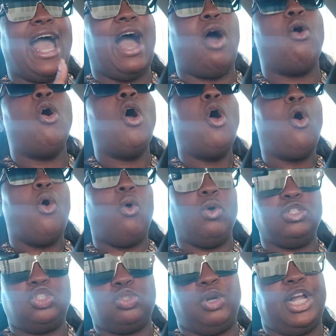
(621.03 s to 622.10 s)
out
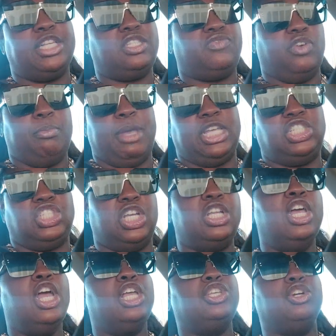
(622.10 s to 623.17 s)
on transformation.
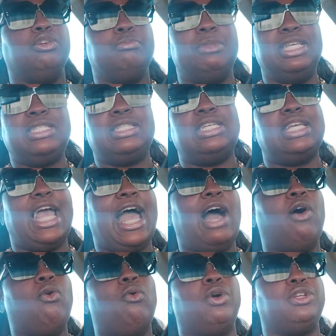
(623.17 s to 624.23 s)
You're missing
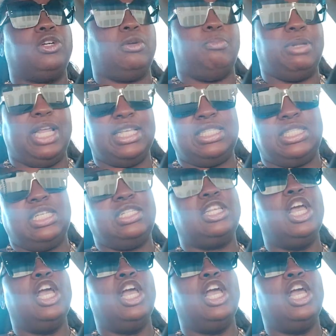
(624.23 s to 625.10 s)
out on your blessings.